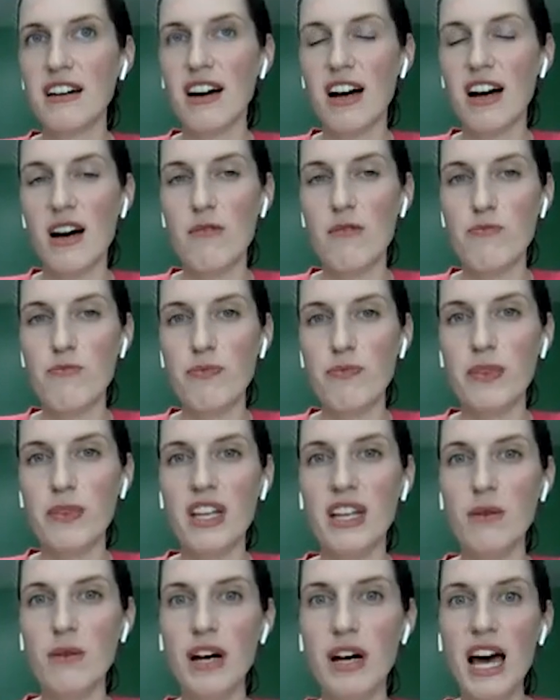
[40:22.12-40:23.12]
And
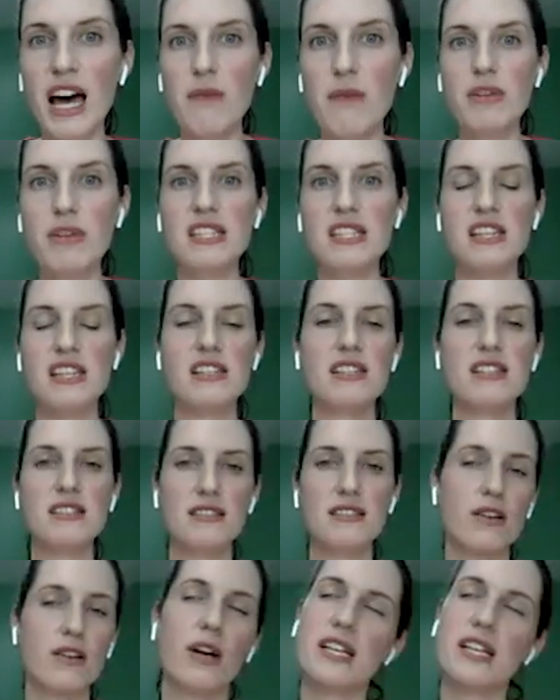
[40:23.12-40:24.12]
then what happens is,
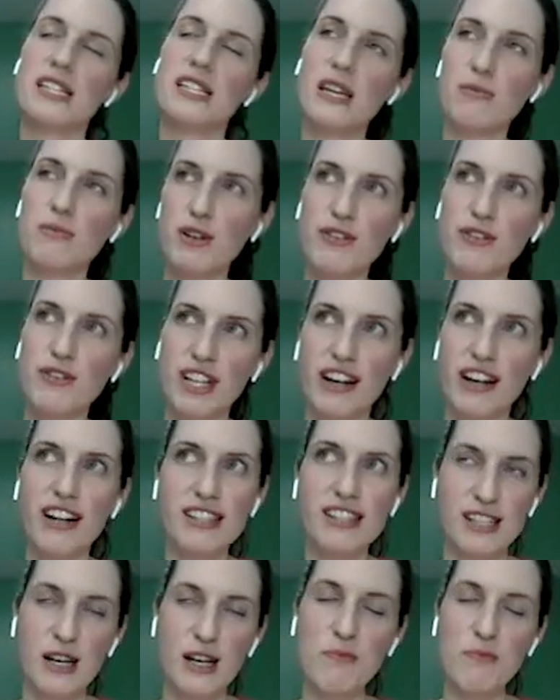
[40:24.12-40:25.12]
or I skipped over the
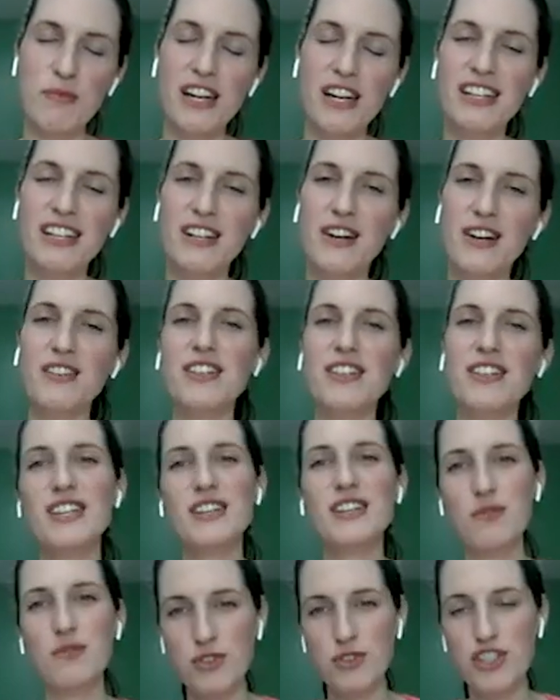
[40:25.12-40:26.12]
consult, but
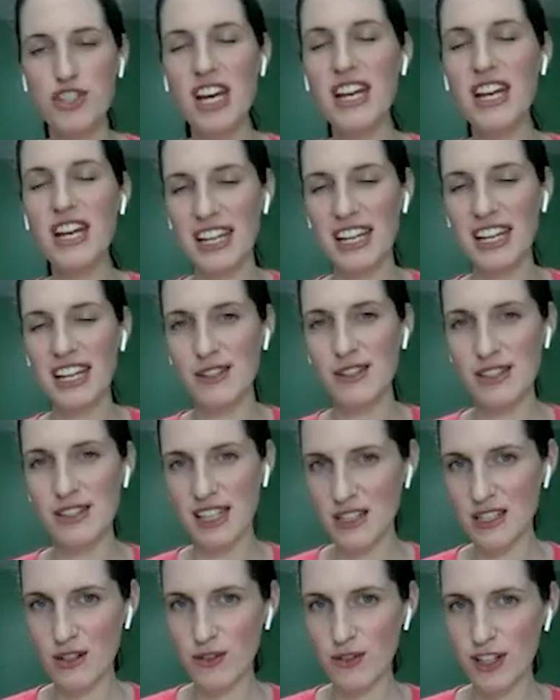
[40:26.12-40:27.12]
Shannon gets you
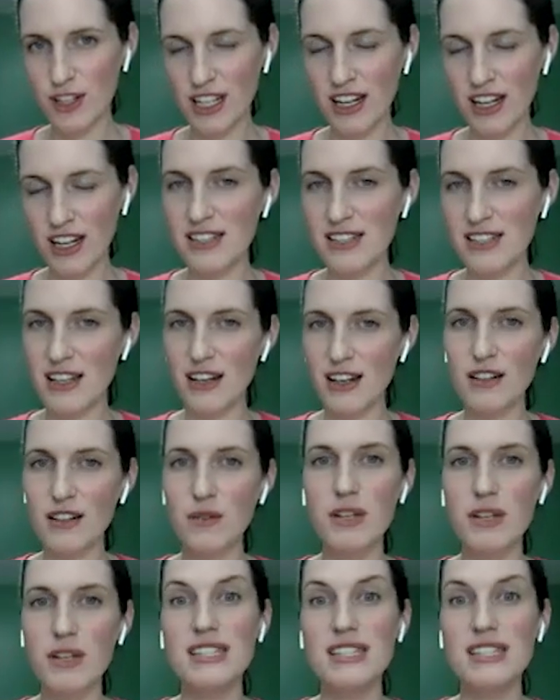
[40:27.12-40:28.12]
scheduled for the consult.
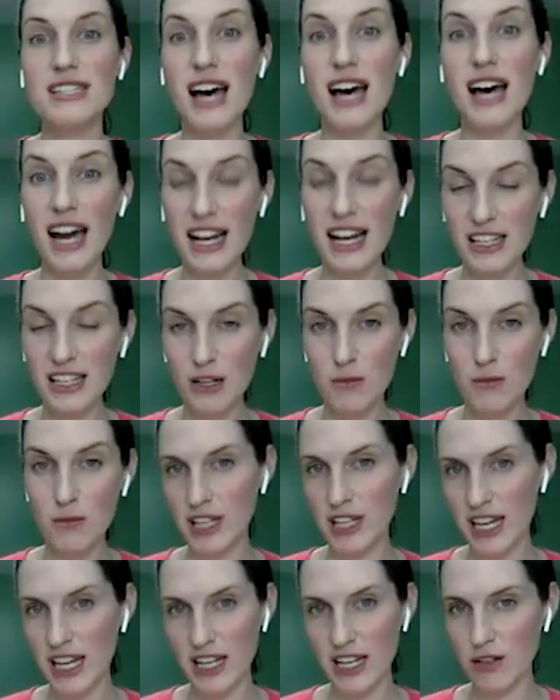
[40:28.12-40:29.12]
We design your
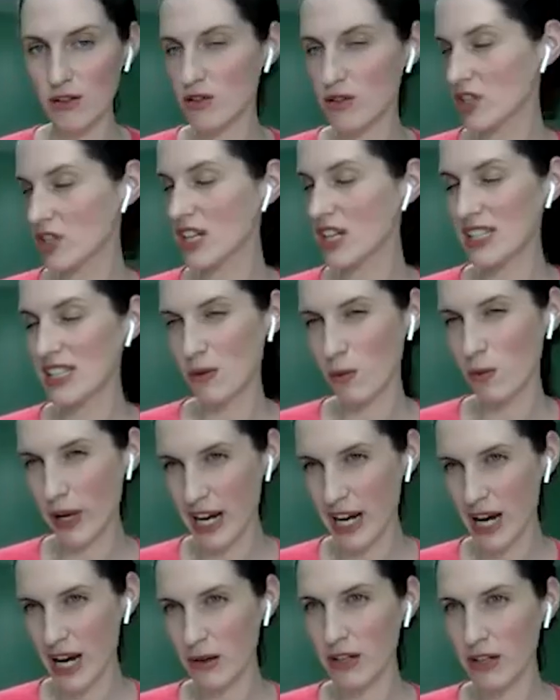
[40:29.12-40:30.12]
plan. Usually it's a
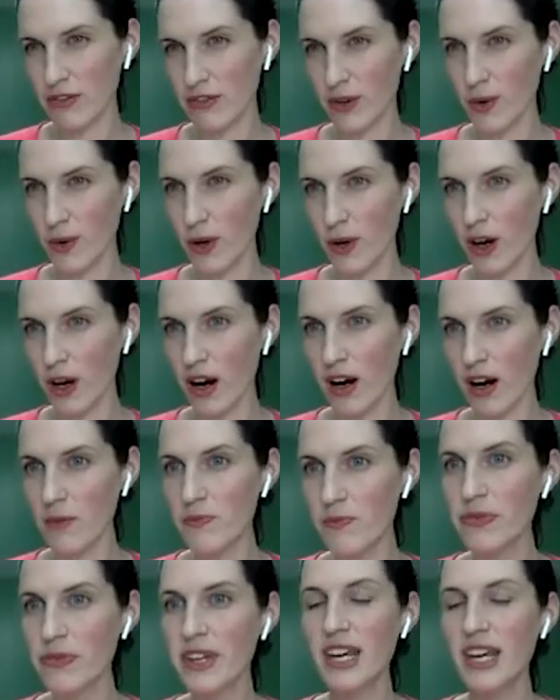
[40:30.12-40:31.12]
1-hour phone call.